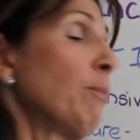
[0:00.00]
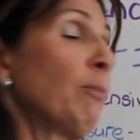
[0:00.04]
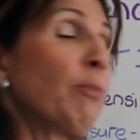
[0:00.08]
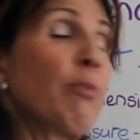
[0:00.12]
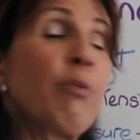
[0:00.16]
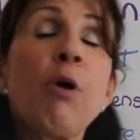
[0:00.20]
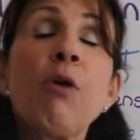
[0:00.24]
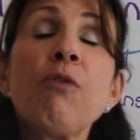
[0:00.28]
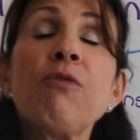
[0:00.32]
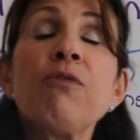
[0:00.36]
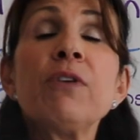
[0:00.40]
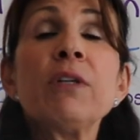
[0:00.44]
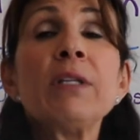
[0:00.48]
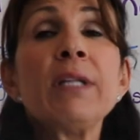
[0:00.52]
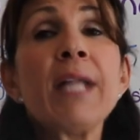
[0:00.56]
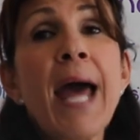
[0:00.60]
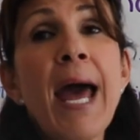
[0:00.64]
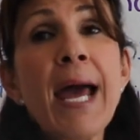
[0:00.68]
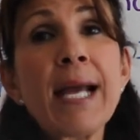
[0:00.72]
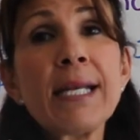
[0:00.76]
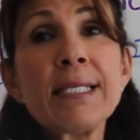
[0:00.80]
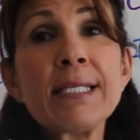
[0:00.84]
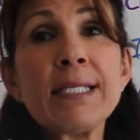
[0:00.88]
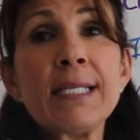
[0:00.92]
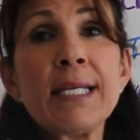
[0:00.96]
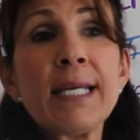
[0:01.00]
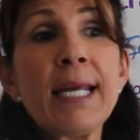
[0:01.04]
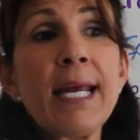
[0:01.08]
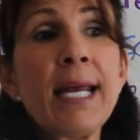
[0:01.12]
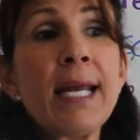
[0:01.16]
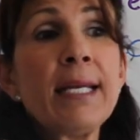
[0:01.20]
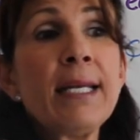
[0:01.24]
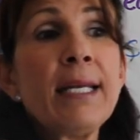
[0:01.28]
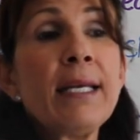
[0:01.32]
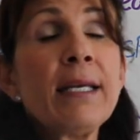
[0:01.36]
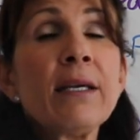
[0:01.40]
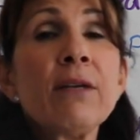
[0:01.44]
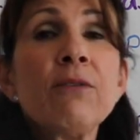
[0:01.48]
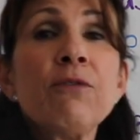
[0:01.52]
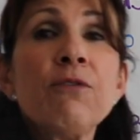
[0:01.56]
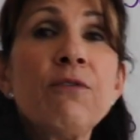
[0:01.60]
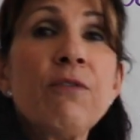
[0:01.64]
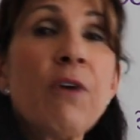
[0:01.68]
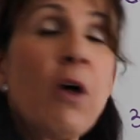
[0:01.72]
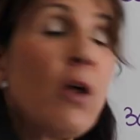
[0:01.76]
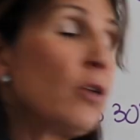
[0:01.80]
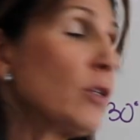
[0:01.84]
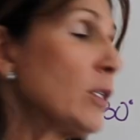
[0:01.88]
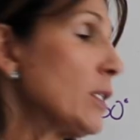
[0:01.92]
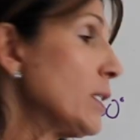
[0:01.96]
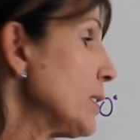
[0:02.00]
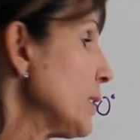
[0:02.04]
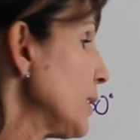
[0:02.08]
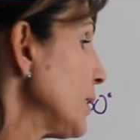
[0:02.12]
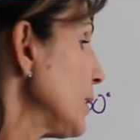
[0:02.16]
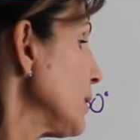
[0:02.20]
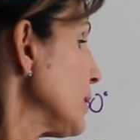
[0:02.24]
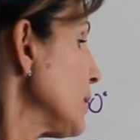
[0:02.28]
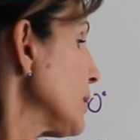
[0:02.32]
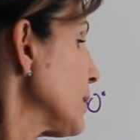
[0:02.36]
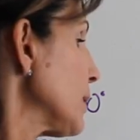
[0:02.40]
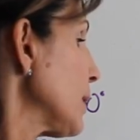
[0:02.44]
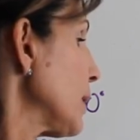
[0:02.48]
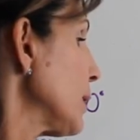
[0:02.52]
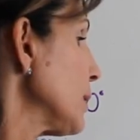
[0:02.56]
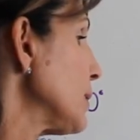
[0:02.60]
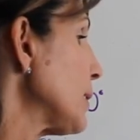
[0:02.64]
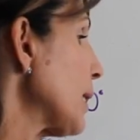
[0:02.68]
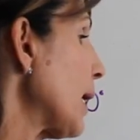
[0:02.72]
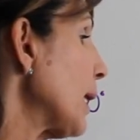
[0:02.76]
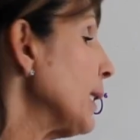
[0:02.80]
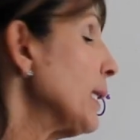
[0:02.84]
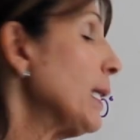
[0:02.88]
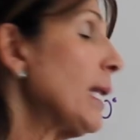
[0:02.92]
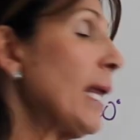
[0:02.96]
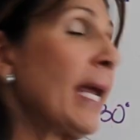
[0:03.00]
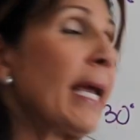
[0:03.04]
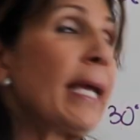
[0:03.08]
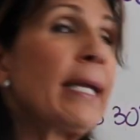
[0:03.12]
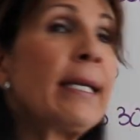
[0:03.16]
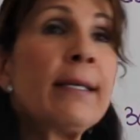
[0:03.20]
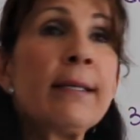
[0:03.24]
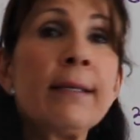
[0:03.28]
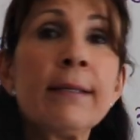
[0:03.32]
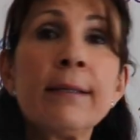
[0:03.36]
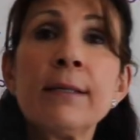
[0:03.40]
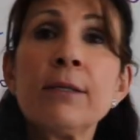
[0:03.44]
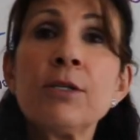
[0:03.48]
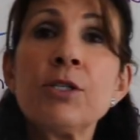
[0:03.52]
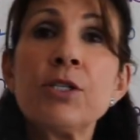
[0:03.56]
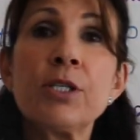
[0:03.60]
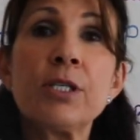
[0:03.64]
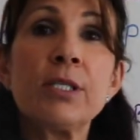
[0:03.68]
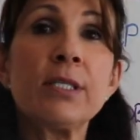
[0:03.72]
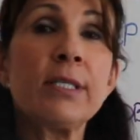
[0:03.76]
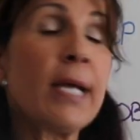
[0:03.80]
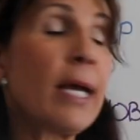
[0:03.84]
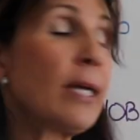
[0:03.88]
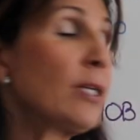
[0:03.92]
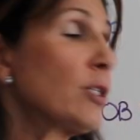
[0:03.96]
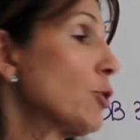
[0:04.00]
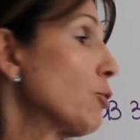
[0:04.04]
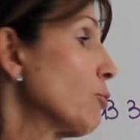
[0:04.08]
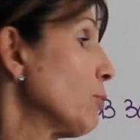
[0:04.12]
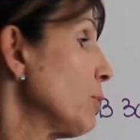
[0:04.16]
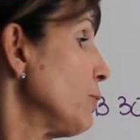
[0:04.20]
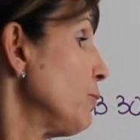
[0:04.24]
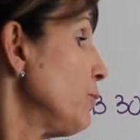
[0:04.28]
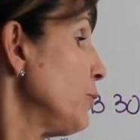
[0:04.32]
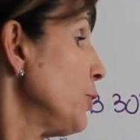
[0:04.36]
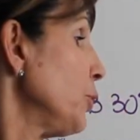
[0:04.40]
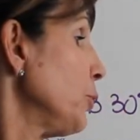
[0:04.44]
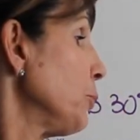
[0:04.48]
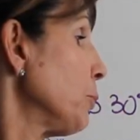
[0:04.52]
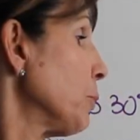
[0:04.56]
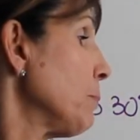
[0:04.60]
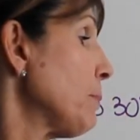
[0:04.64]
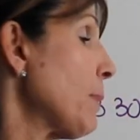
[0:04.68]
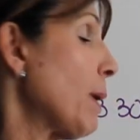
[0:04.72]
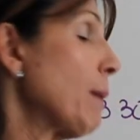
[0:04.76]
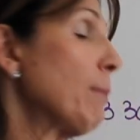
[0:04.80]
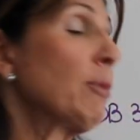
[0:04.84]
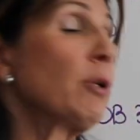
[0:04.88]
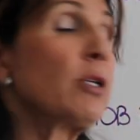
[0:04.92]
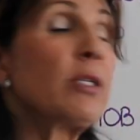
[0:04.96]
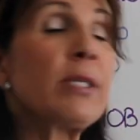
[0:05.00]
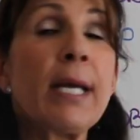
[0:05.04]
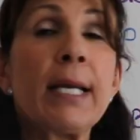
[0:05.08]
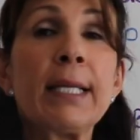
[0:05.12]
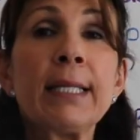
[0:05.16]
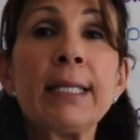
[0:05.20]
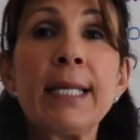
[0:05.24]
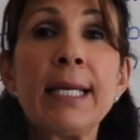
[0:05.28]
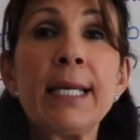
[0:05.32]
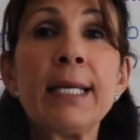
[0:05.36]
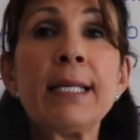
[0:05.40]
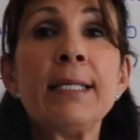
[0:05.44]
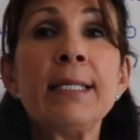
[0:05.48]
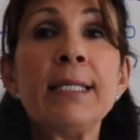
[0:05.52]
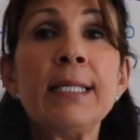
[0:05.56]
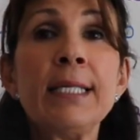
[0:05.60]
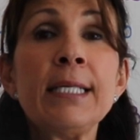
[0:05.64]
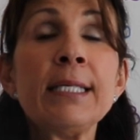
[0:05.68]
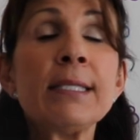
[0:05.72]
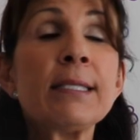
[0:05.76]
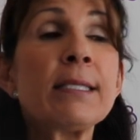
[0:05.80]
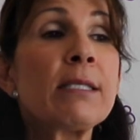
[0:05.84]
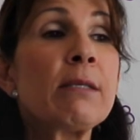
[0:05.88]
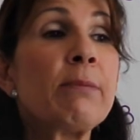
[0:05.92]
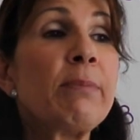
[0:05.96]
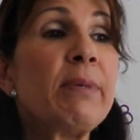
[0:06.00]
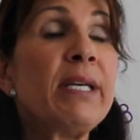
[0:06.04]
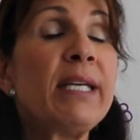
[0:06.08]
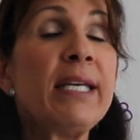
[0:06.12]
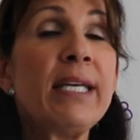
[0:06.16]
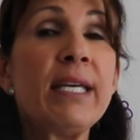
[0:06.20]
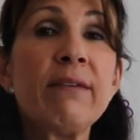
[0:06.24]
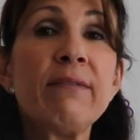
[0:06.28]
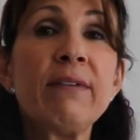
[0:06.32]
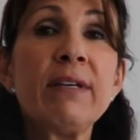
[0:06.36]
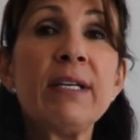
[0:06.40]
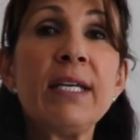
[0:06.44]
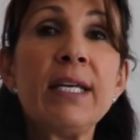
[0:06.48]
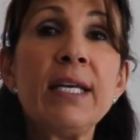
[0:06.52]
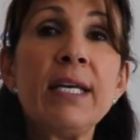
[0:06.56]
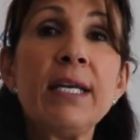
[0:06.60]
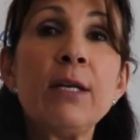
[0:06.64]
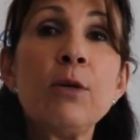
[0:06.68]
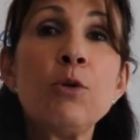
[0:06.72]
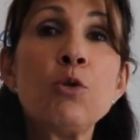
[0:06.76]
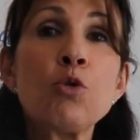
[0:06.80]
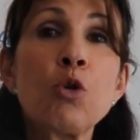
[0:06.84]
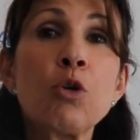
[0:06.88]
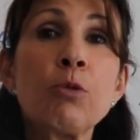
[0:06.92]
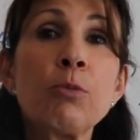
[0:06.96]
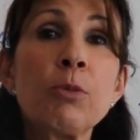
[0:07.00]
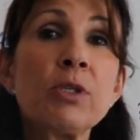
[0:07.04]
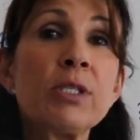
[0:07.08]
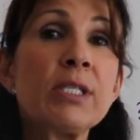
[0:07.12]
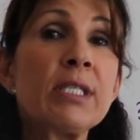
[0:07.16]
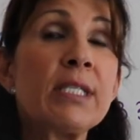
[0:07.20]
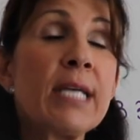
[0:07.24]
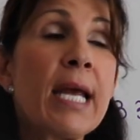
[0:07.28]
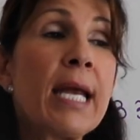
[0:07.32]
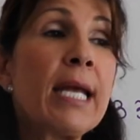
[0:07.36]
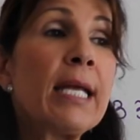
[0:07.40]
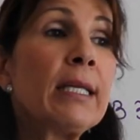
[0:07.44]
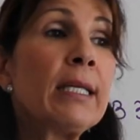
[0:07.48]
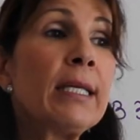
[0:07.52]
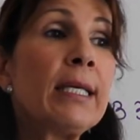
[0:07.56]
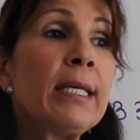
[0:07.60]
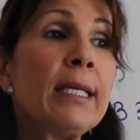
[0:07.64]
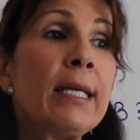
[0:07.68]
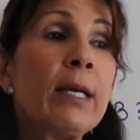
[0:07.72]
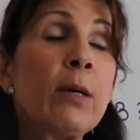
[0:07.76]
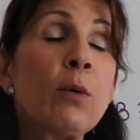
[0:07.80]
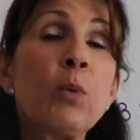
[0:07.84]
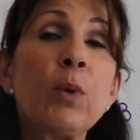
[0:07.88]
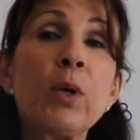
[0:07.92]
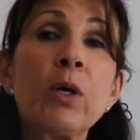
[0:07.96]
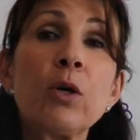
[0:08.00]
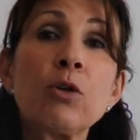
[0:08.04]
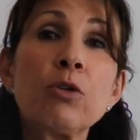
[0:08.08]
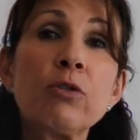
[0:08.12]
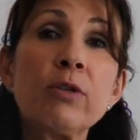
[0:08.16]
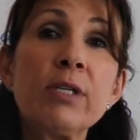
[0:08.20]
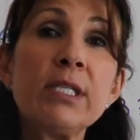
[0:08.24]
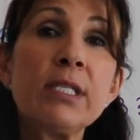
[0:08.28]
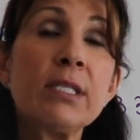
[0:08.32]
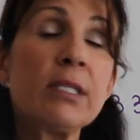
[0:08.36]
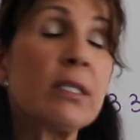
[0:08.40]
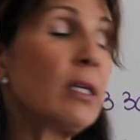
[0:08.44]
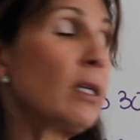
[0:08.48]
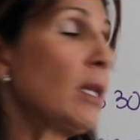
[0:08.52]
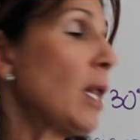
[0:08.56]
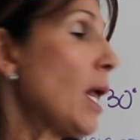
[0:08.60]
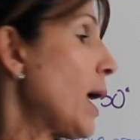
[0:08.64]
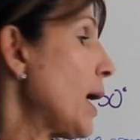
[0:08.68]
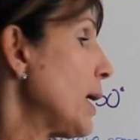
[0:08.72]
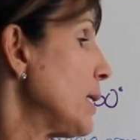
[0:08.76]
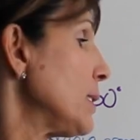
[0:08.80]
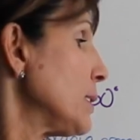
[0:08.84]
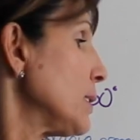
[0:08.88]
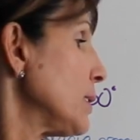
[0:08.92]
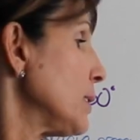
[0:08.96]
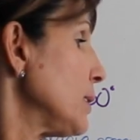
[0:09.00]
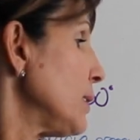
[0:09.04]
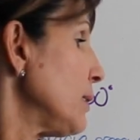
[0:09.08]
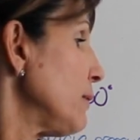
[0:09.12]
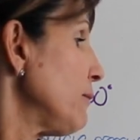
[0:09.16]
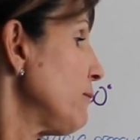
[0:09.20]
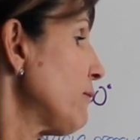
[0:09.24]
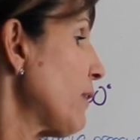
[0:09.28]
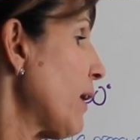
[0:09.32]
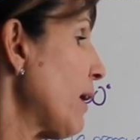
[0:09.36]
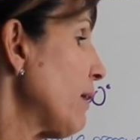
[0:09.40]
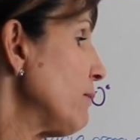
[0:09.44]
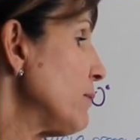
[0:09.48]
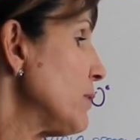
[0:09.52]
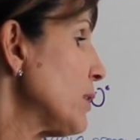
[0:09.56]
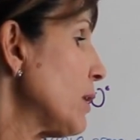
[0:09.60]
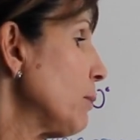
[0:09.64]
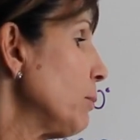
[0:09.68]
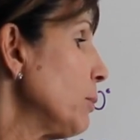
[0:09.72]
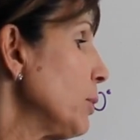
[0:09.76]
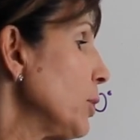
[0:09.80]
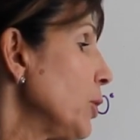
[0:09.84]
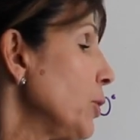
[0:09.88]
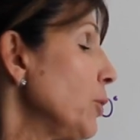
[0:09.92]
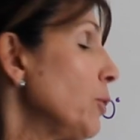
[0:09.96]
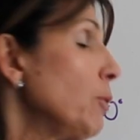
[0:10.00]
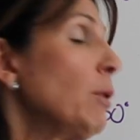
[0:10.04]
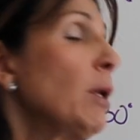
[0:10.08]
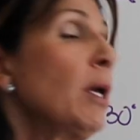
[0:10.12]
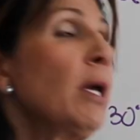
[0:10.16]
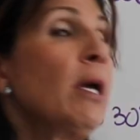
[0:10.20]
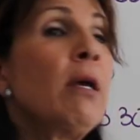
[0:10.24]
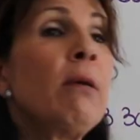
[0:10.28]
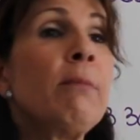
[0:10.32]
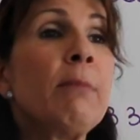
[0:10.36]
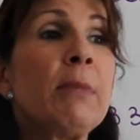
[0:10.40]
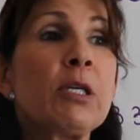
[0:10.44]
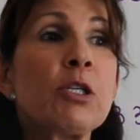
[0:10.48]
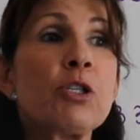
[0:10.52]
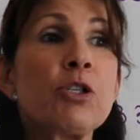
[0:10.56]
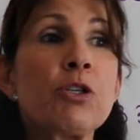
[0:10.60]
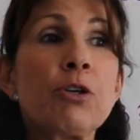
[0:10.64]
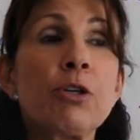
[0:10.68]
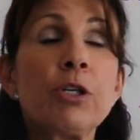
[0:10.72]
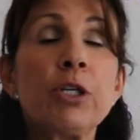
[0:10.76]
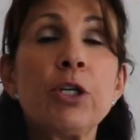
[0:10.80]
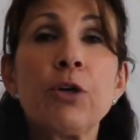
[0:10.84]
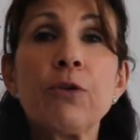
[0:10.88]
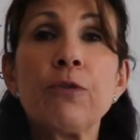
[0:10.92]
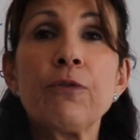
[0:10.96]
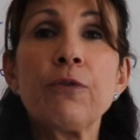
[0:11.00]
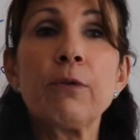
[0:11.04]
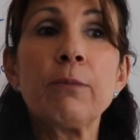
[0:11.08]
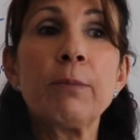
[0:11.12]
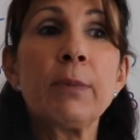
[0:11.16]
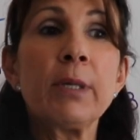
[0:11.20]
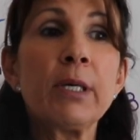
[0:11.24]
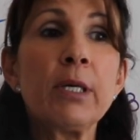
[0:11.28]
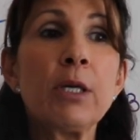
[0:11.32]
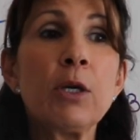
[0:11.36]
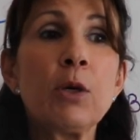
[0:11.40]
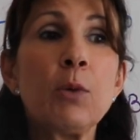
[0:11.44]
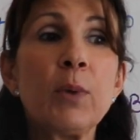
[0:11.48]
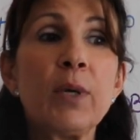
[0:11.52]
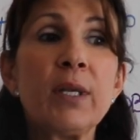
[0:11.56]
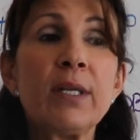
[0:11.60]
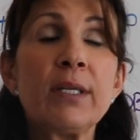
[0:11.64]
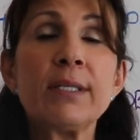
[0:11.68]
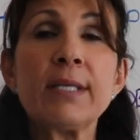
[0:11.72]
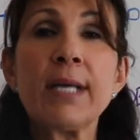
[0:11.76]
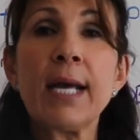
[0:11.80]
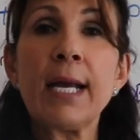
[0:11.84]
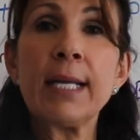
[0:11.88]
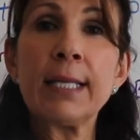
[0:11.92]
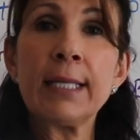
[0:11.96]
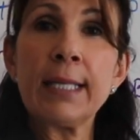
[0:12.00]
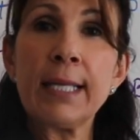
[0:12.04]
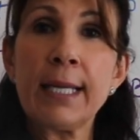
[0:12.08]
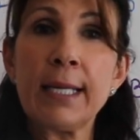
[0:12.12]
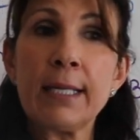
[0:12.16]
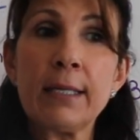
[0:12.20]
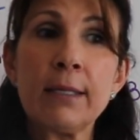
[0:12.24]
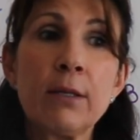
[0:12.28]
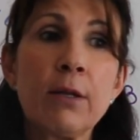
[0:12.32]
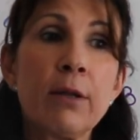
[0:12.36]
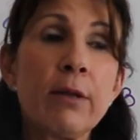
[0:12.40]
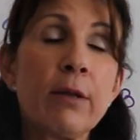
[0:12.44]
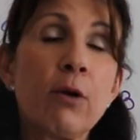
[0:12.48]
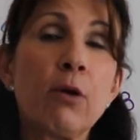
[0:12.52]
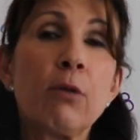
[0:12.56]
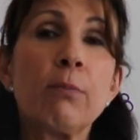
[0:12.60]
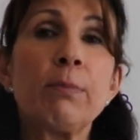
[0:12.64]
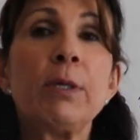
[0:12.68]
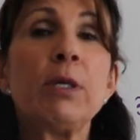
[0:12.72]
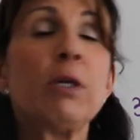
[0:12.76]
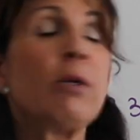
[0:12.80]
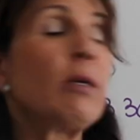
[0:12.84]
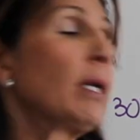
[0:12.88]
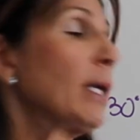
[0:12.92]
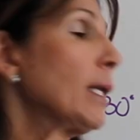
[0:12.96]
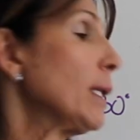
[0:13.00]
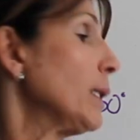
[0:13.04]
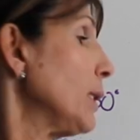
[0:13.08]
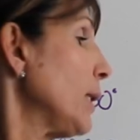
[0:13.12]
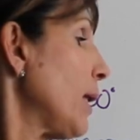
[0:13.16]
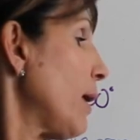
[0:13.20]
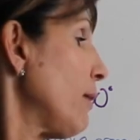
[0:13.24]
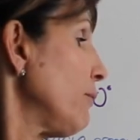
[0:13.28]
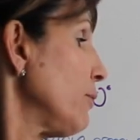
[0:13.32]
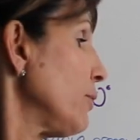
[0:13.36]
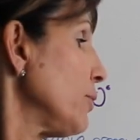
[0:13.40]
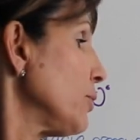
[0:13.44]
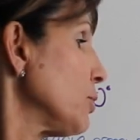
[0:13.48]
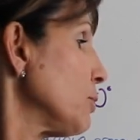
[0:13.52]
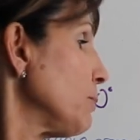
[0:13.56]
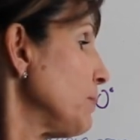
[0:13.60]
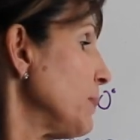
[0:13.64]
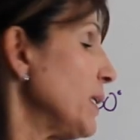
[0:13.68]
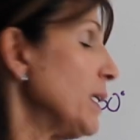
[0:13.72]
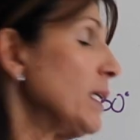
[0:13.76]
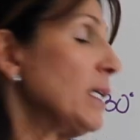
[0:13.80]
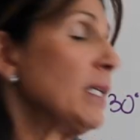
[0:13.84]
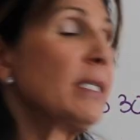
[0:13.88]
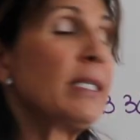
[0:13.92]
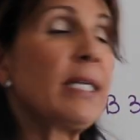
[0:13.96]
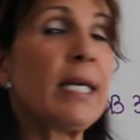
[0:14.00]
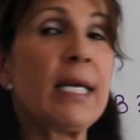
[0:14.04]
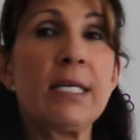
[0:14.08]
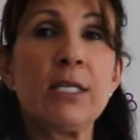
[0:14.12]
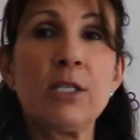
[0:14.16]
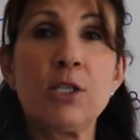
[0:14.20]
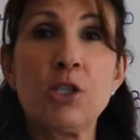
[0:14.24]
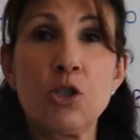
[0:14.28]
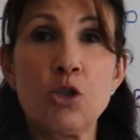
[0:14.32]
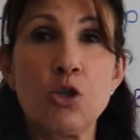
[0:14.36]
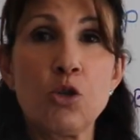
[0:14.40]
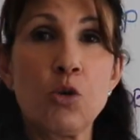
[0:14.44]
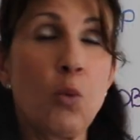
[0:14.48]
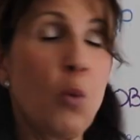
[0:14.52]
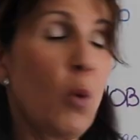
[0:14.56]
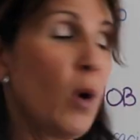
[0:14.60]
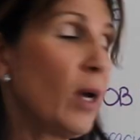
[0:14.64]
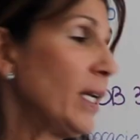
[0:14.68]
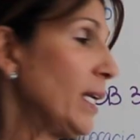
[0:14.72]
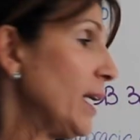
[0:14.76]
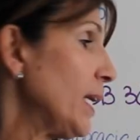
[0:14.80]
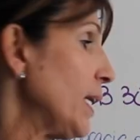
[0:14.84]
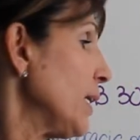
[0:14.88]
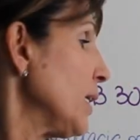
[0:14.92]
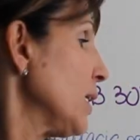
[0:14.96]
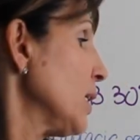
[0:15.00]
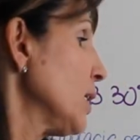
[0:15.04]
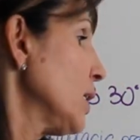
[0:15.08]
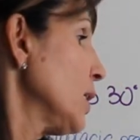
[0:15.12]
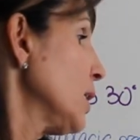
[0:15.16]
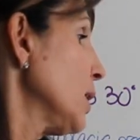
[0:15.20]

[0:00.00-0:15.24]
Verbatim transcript: Prophylactic anticonvulsants, Dilantin, just as a review, remember Dilantin needs to be given in normal saline. It will crystallize in D5W. Make sure you're familiar with Dilantin therapeutic levels being 10 to 20.